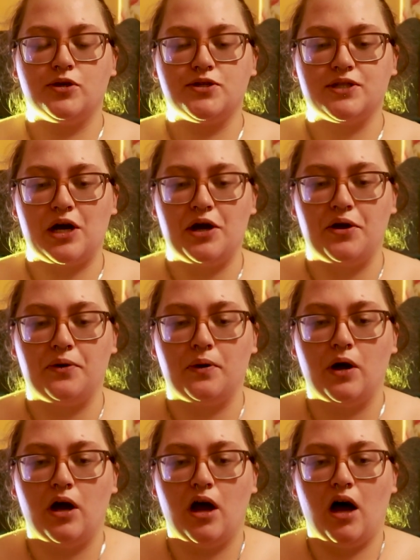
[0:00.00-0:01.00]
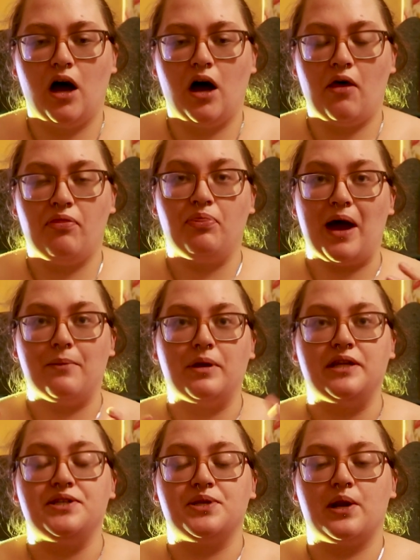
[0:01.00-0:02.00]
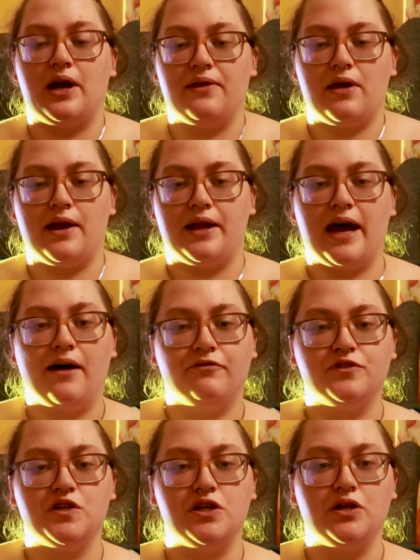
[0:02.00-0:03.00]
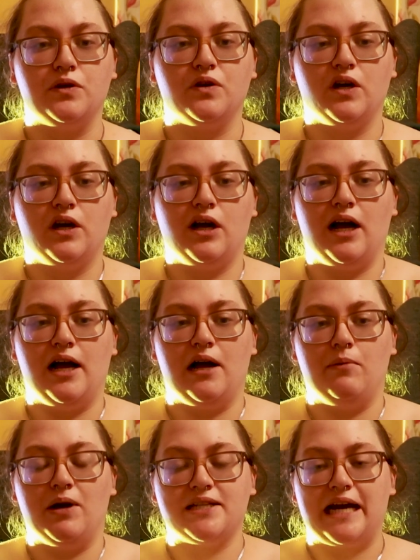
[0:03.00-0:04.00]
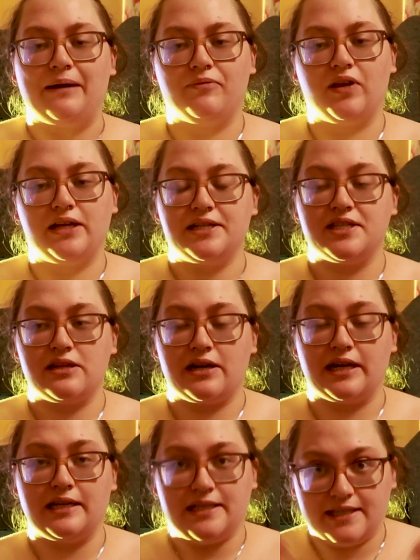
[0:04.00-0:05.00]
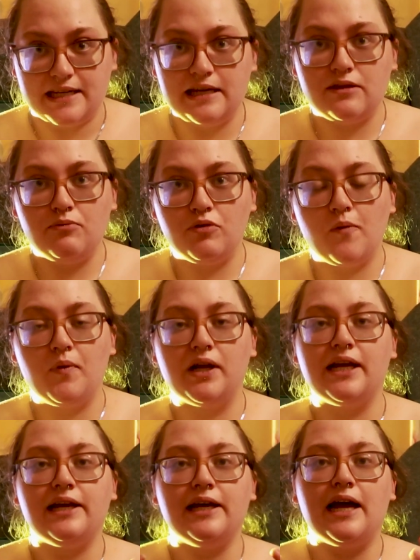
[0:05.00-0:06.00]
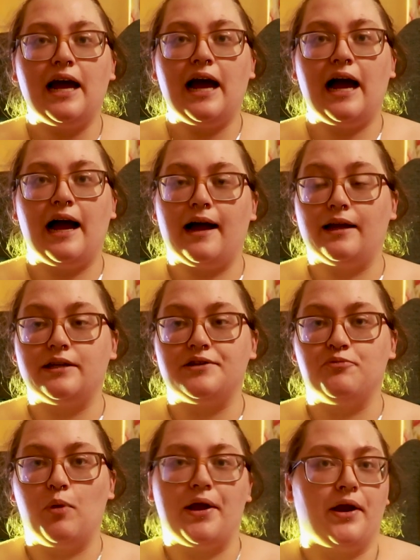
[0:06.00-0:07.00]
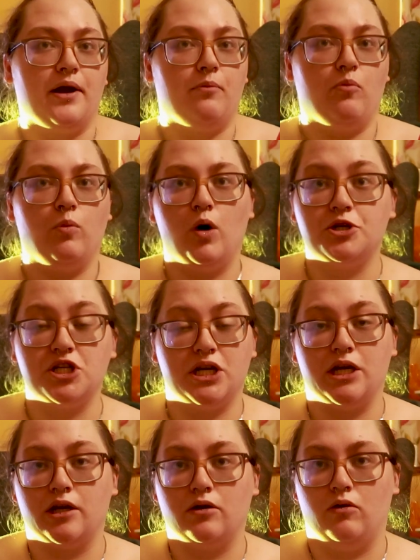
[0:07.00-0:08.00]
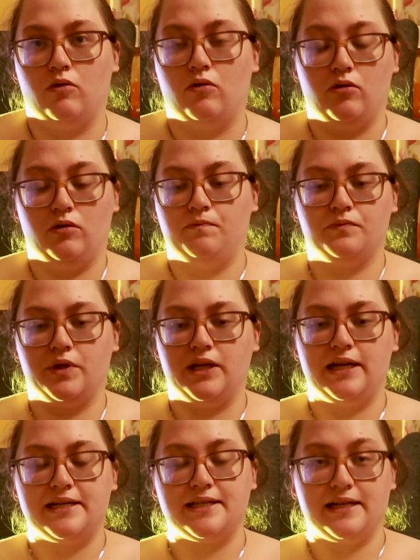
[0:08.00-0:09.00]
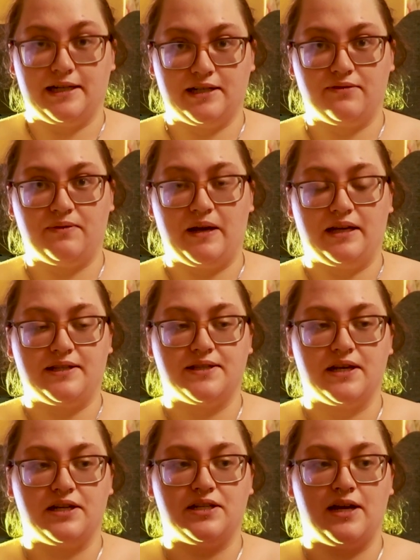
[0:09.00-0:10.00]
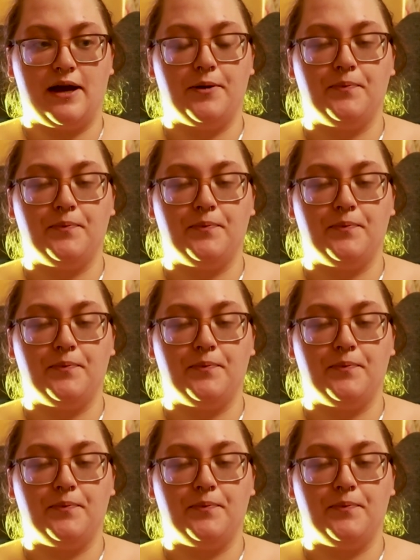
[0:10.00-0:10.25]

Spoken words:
So that means that I then have to adapt things so that I can see them properly, and when I'm watching or listening to things that